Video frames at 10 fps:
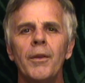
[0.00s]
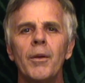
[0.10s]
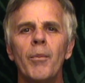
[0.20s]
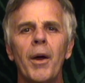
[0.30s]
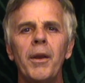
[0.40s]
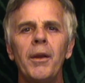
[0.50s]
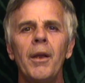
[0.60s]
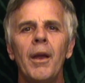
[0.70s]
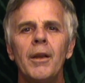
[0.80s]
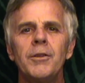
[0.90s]
The
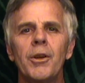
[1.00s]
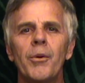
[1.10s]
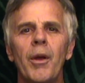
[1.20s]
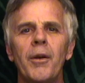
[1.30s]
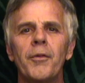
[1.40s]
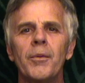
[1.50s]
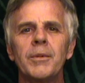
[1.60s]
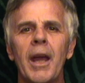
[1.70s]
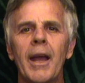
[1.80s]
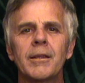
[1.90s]
money generated
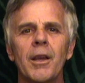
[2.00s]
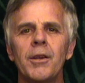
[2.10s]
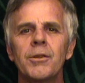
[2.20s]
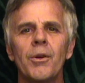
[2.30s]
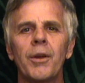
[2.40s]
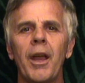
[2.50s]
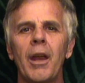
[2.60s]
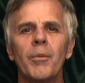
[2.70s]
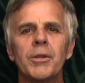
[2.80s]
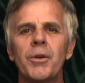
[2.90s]
from taxation on
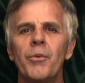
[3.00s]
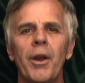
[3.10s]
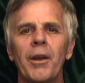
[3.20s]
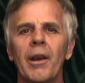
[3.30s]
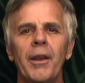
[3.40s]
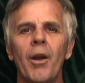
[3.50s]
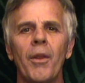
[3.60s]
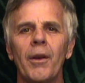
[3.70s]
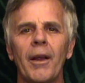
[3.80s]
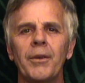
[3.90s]
cannabis and regulating
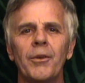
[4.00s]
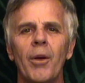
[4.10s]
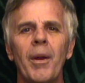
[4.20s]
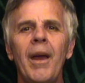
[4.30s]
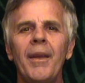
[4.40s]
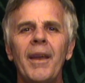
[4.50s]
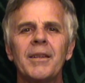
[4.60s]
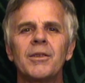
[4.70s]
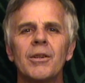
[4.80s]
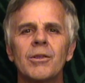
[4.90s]
all that, like they're talking about,
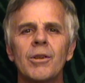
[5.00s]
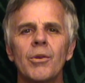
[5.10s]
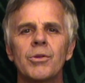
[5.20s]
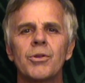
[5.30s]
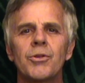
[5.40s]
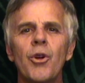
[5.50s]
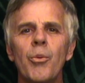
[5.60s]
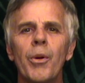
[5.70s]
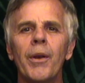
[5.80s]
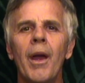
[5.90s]
that's just so
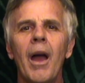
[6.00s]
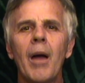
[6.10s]
stupid.